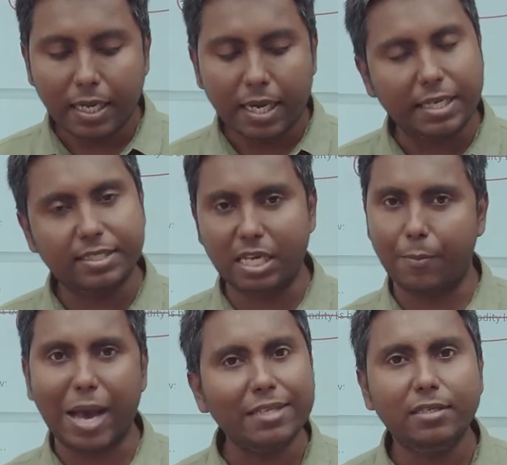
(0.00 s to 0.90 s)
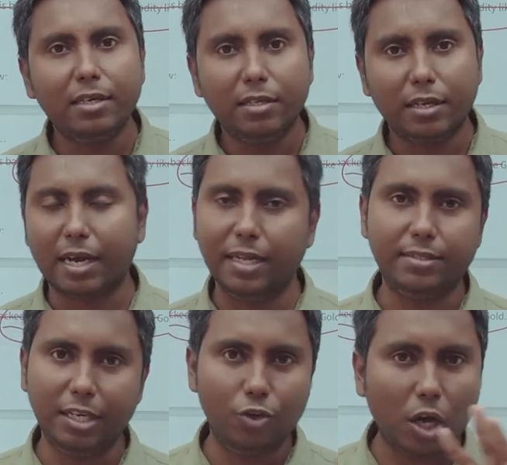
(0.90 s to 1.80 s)
it is same as
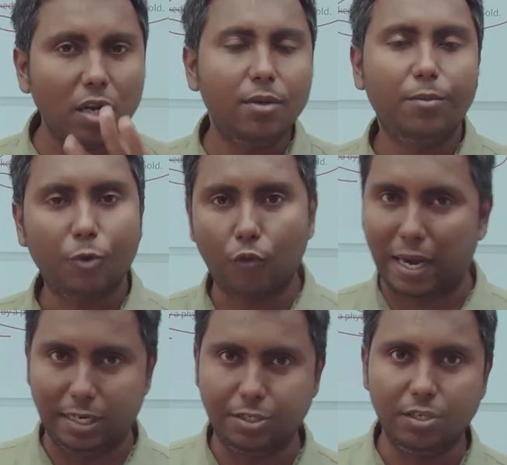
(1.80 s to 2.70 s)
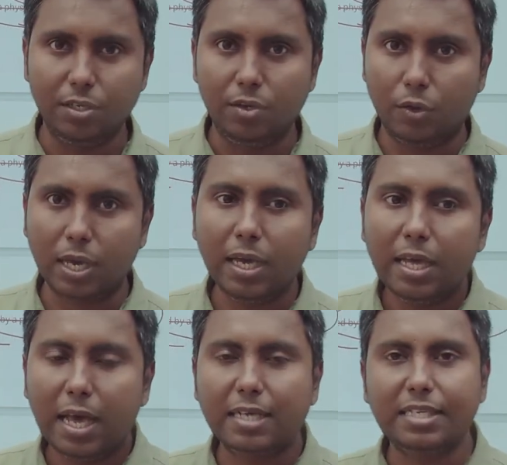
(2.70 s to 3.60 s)
currency in your wallet. Okay,
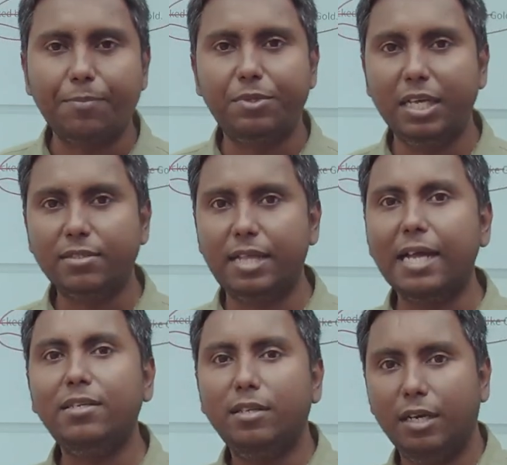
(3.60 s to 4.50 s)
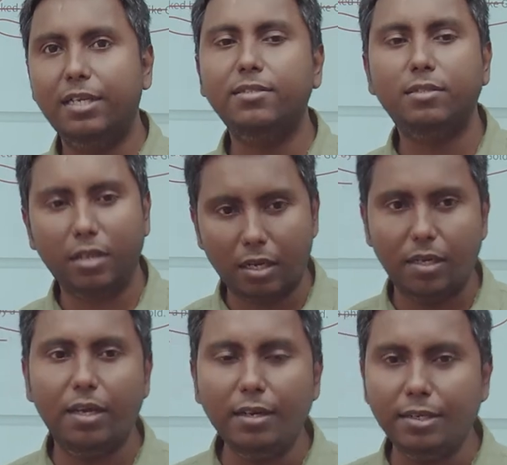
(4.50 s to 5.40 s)
except this that it is
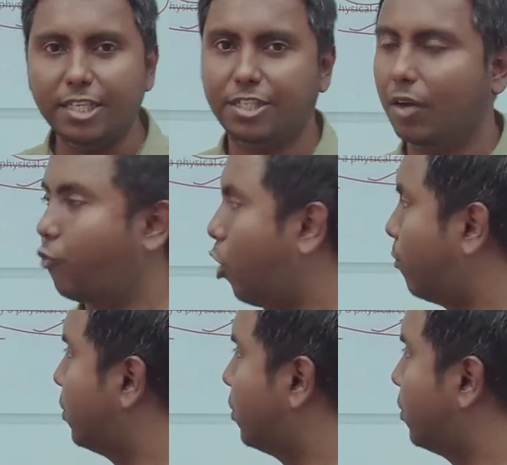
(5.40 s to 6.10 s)
in digital form.